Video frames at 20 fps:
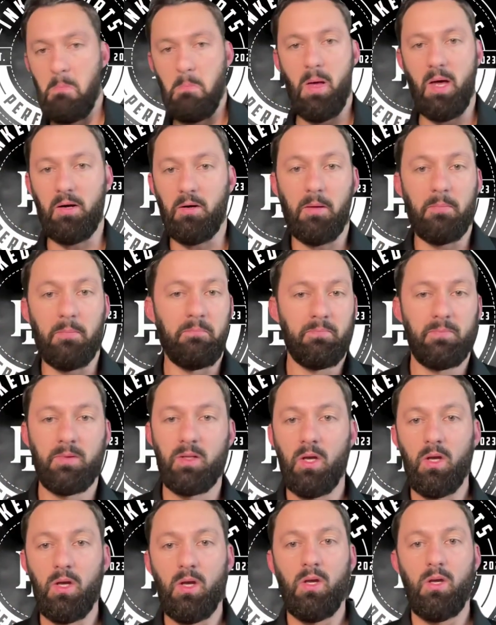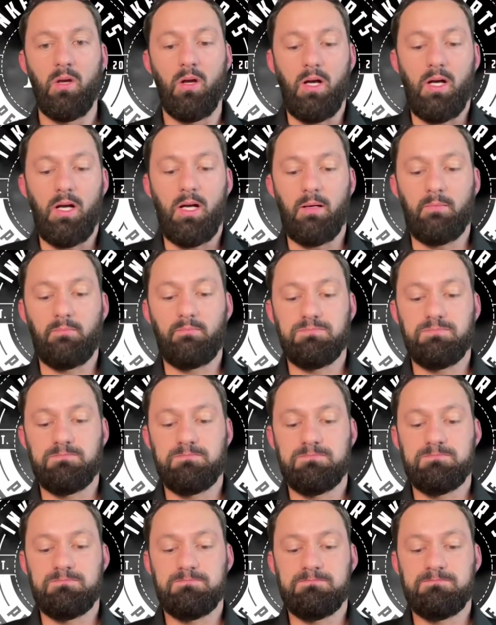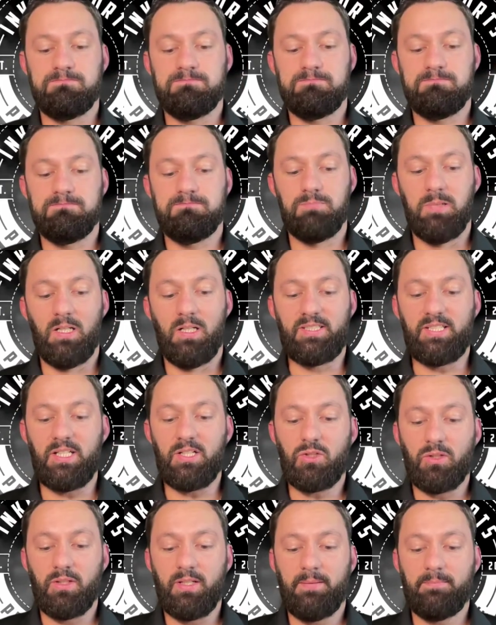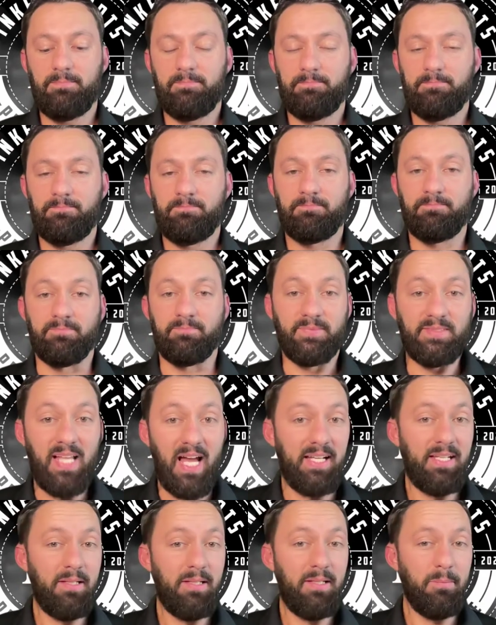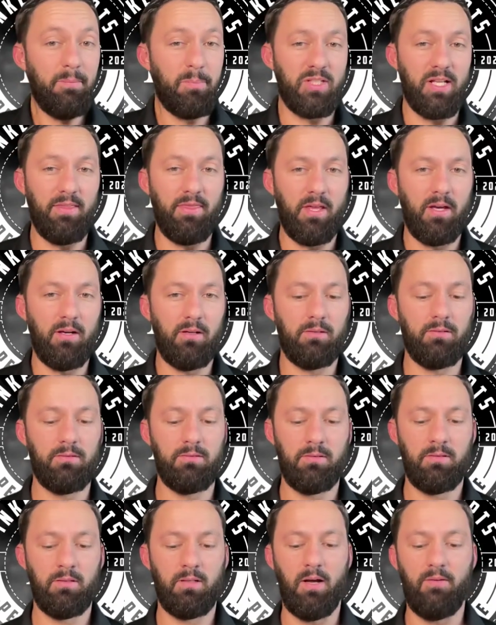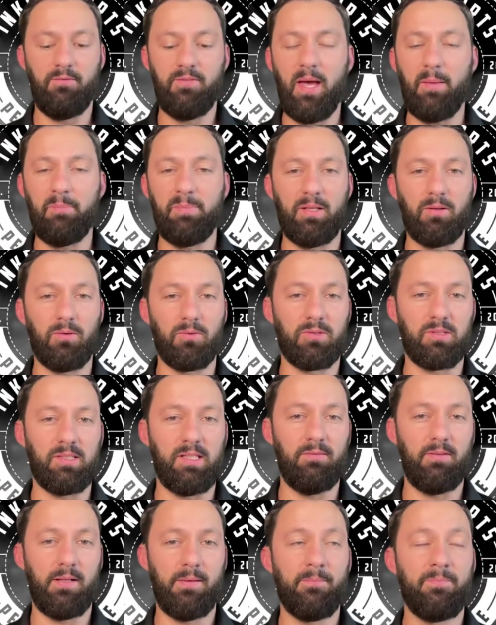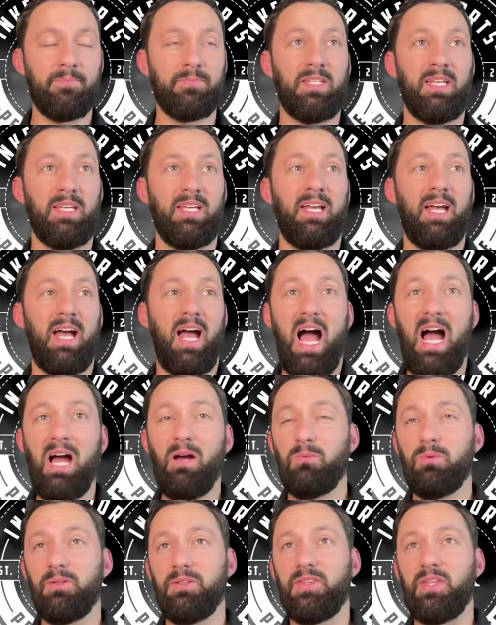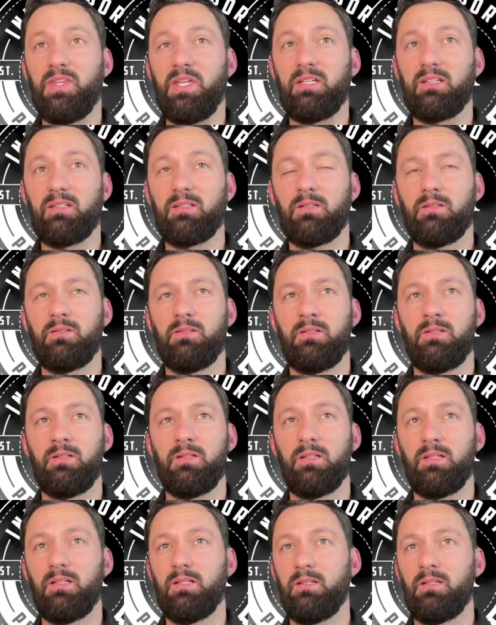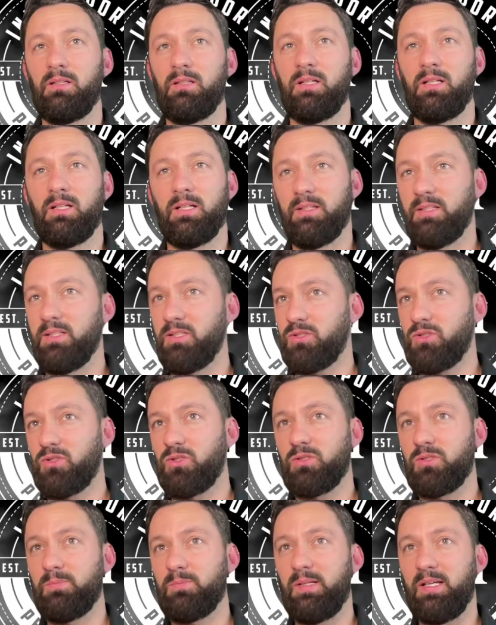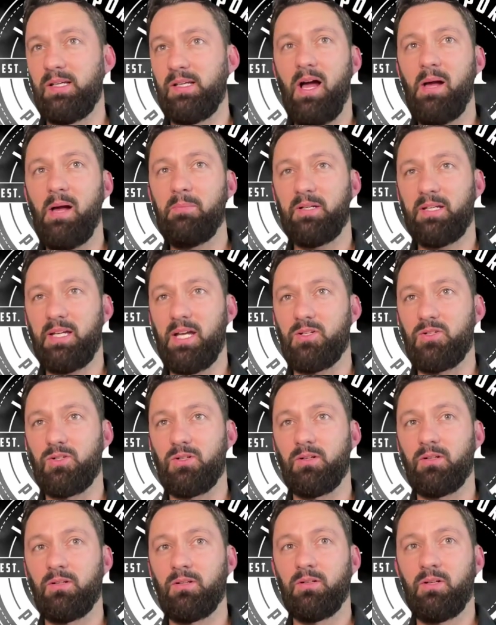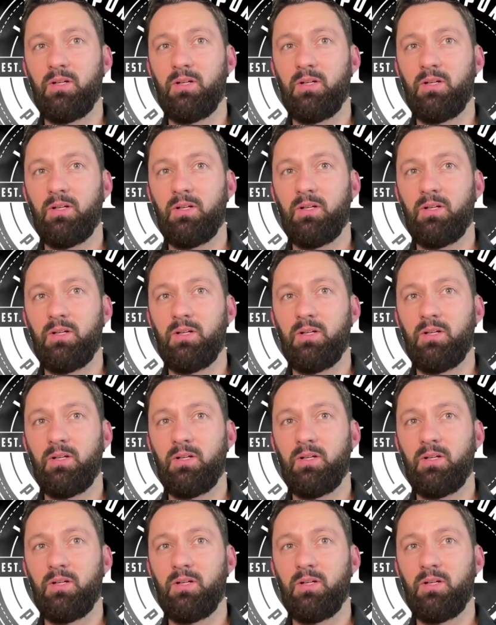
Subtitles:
I don't know. Uh, Essentially, 90% though of that being receiving, I would think, and this is just me, if I'm a catcher,